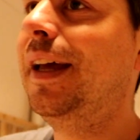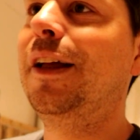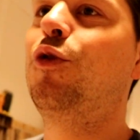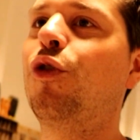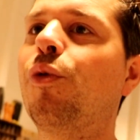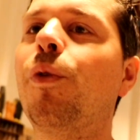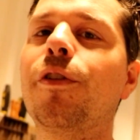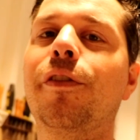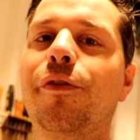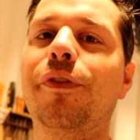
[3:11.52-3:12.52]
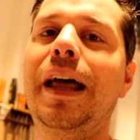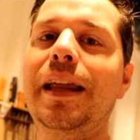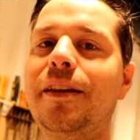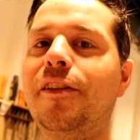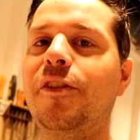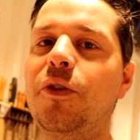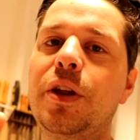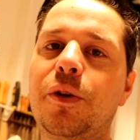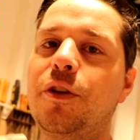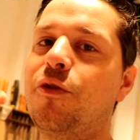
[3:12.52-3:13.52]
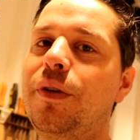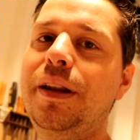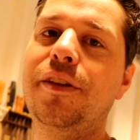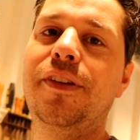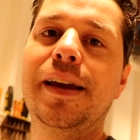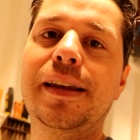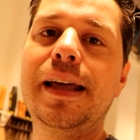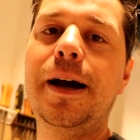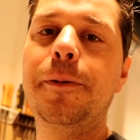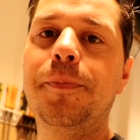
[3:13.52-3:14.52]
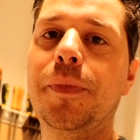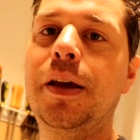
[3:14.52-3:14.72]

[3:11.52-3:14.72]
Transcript: it just wasn't flat, and so you couldn't really stick it down.